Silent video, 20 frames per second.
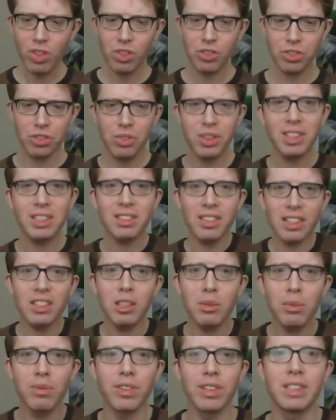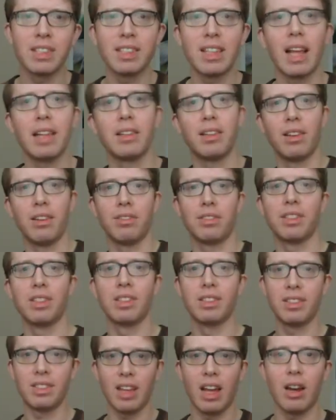So the system of incentives
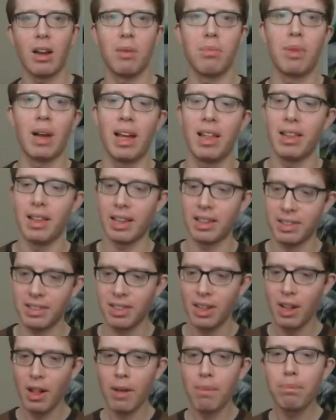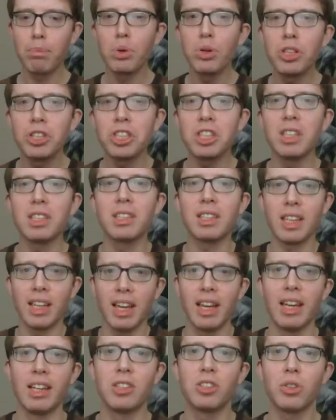set up by this pushes
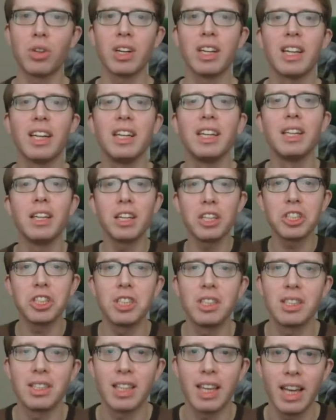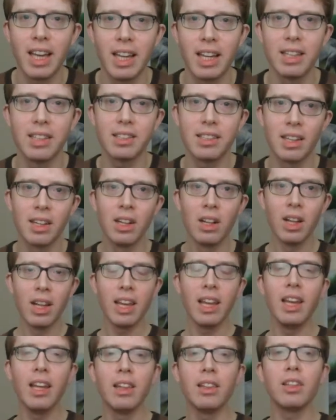kids or conditions kids
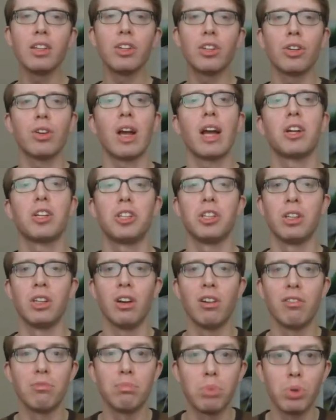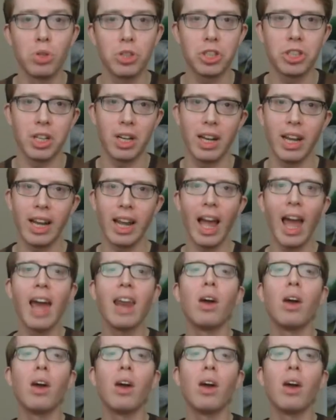in the direction of bullshitting